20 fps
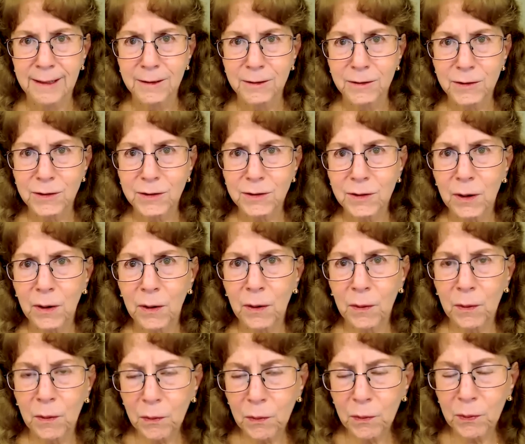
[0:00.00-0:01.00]

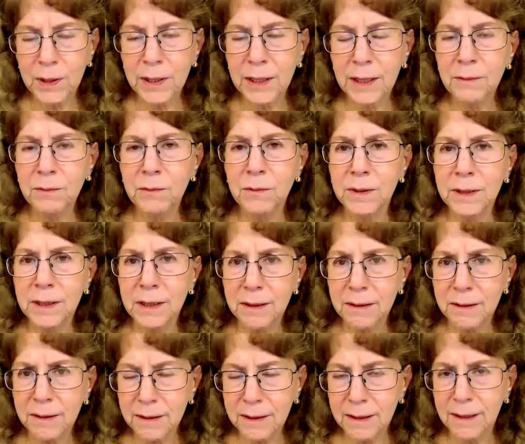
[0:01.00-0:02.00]
So we
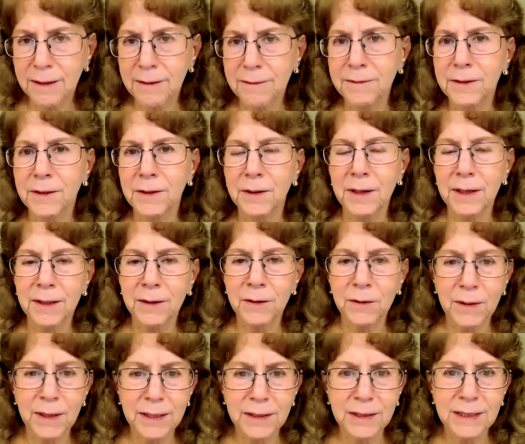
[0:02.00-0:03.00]
will cover a
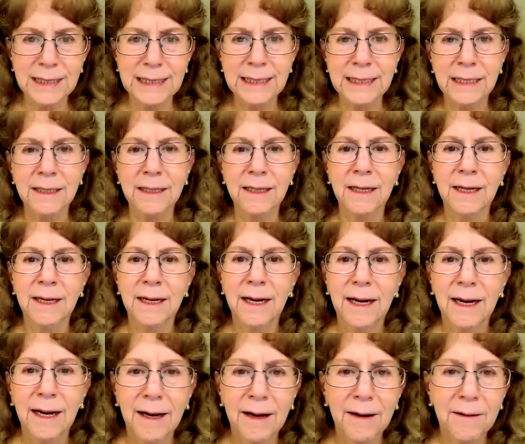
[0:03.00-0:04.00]
great deal
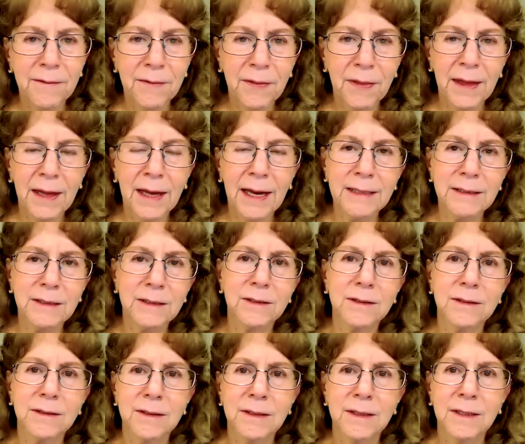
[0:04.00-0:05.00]
of that
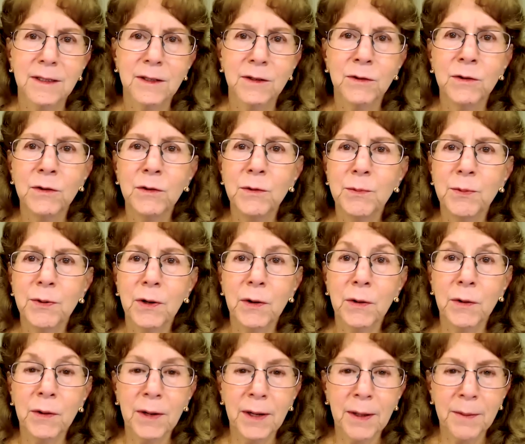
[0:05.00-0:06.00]
new
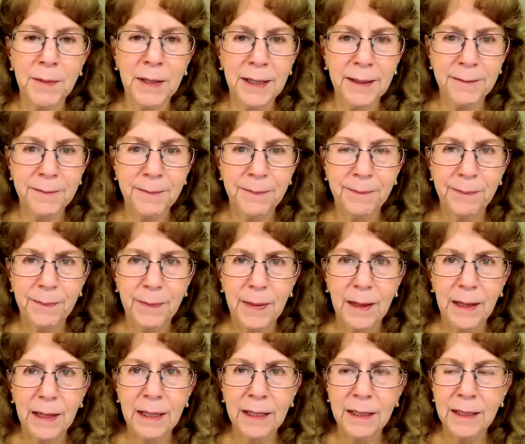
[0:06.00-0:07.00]
programming
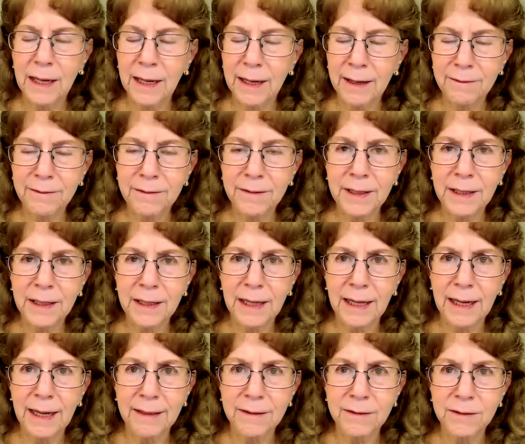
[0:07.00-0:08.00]
in every
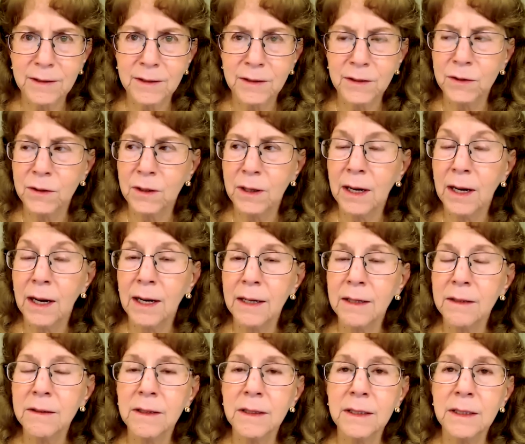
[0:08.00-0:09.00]
class, and you'll
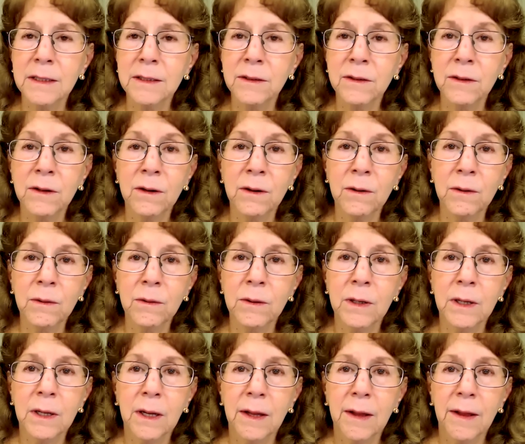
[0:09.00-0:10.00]
hardly know
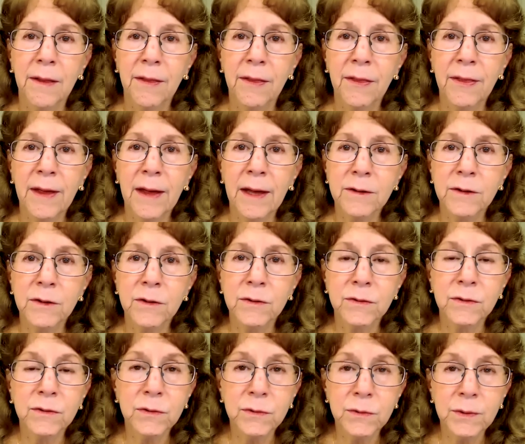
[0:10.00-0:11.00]
that you're
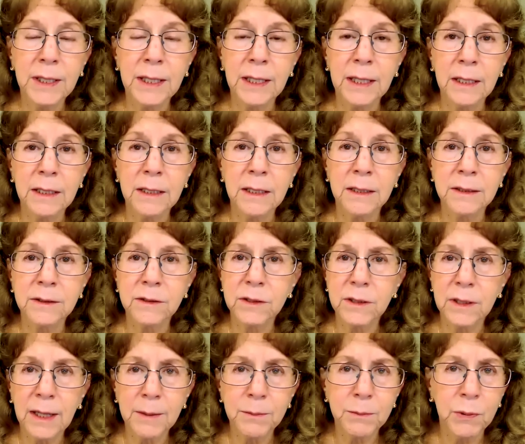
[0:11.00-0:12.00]
doing it
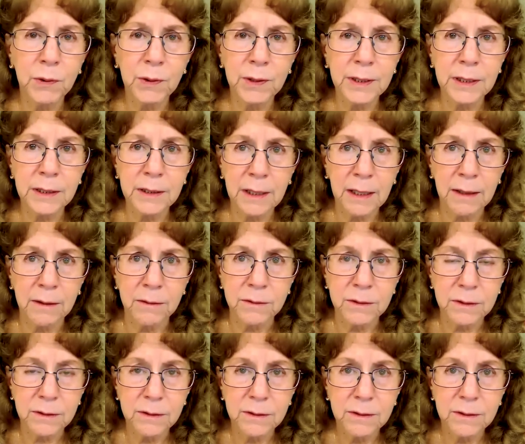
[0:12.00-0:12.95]
until I point it out.